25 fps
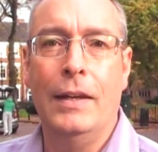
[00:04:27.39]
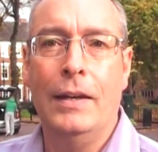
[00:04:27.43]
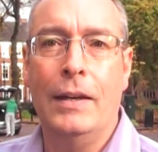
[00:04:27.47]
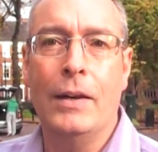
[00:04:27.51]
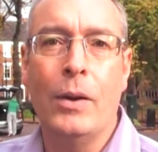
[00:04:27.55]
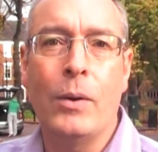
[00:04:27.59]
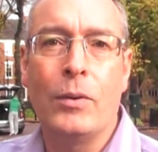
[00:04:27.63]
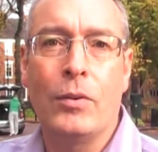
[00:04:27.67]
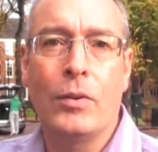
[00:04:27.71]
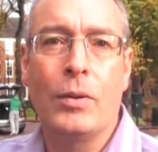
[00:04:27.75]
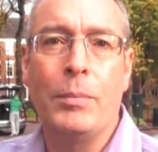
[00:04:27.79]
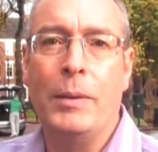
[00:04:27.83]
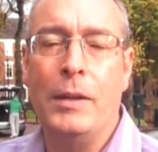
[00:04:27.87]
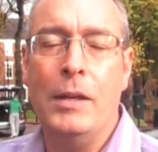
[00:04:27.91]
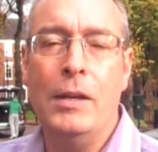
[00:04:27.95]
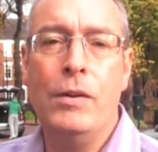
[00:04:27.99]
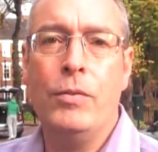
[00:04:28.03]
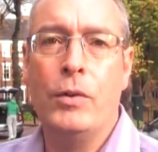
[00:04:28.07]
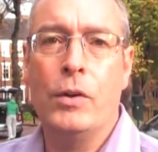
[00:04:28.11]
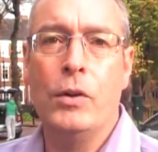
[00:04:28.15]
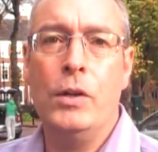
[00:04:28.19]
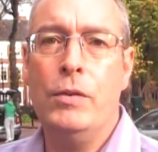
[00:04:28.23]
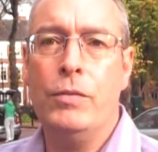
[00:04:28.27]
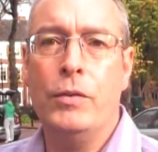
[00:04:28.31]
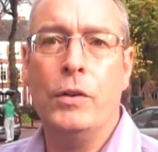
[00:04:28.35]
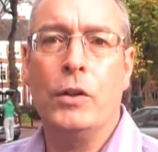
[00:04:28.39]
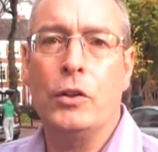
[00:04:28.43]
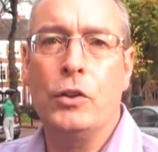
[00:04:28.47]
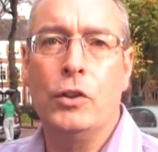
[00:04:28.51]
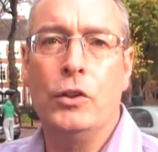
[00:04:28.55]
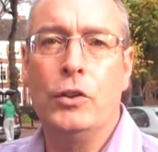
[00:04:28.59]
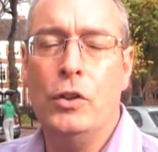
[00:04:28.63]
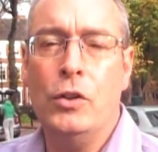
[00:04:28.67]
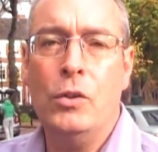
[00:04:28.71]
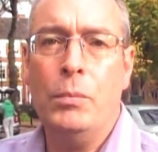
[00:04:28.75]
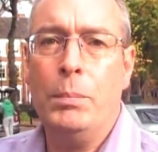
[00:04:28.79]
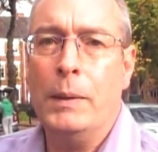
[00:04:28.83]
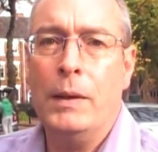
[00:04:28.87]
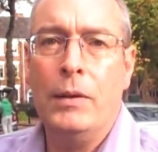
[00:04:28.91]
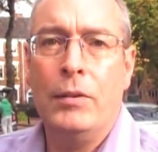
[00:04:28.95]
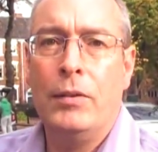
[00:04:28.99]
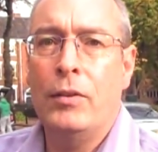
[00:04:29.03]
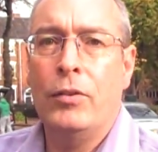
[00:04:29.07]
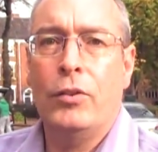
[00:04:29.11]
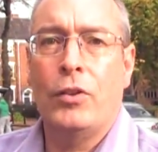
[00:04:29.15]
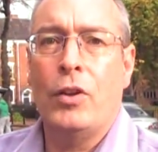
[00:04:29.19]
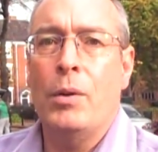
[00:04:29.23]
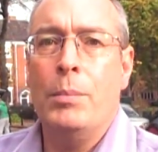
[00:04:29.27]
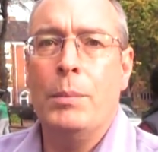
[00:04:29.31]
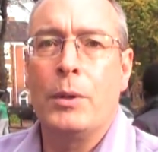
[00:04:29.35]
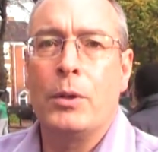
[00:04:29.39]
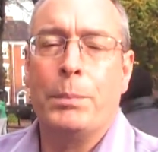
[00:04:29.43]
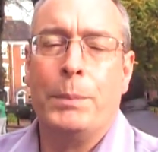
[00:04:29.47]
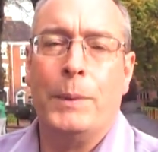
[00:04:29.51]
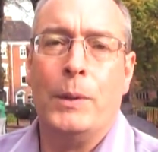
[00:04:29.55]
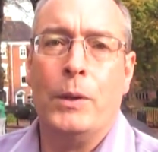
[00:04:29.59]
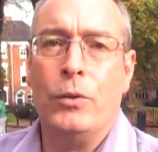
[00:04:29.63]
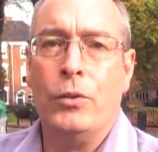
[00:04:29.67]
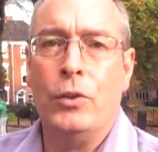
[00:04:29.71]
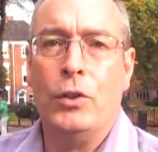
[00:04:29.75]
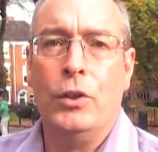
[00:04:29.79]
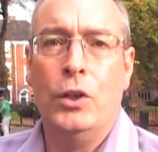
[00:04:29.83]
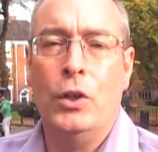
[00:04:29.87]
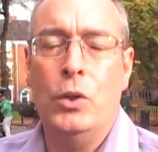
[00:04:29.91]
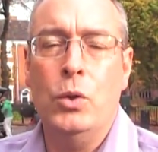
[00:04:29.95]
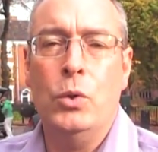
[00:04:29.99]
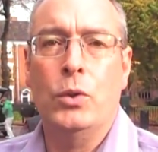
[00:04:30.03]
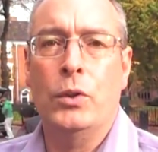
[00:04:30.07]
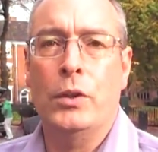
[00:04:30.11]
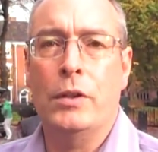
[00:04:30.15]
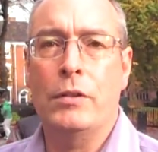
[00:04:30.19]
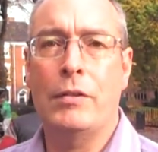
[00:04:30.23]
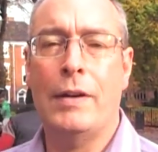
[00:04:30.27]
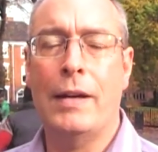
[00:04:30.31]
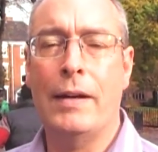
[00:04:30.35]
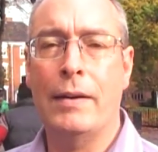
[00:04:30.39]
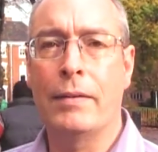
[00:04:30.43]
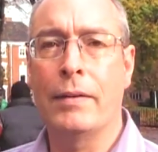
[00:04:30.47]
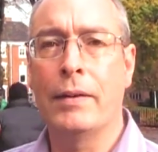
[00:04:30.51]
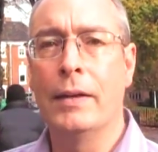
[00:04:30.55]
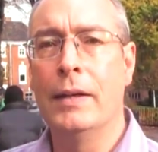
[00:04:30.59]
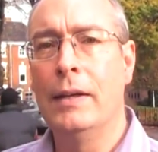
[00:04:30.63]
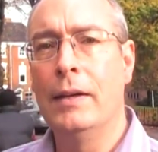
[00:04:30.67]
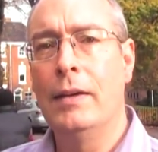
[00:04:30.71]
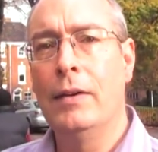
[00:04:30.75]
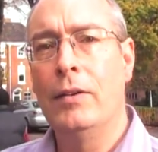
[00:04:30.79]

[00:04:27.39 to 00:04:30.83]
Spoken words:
You know, it's something you've got to do because there's so much persecution around.